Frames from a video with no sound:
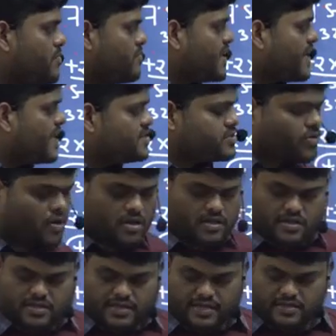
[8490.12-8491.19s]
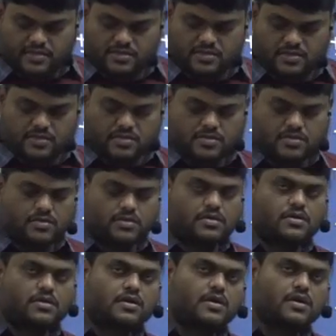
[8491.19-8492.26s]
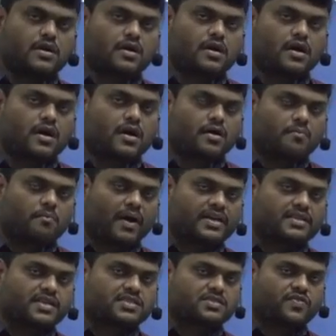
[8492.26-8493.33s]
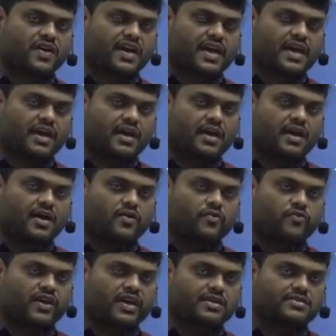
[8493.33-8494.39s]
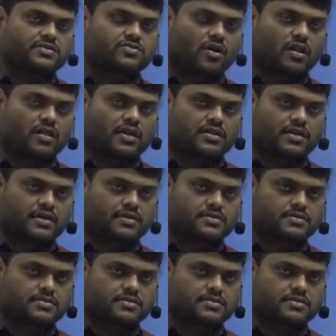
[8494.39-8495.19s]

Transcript: can solve the things. By this way, we can solve the things.